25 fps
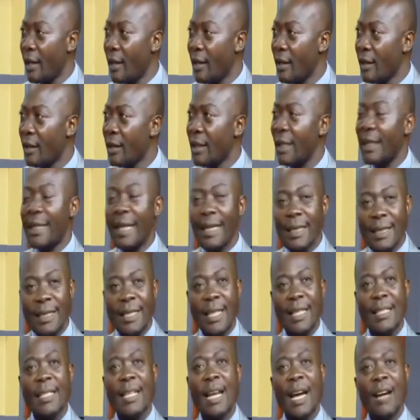Let us
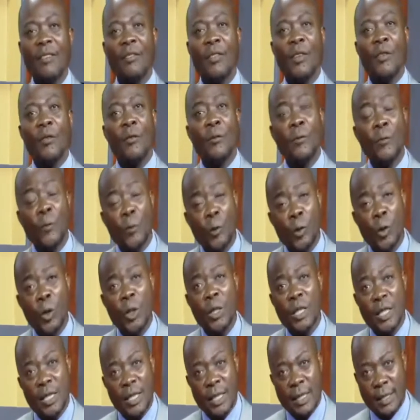just have a
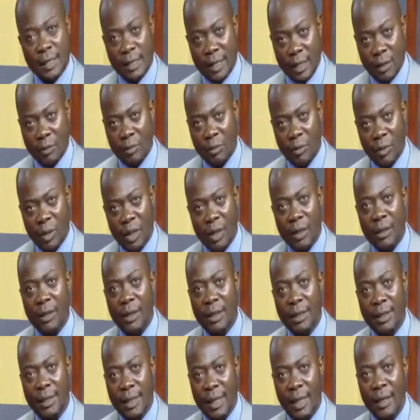food system in
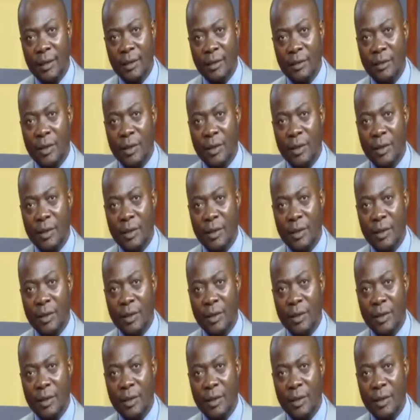this country,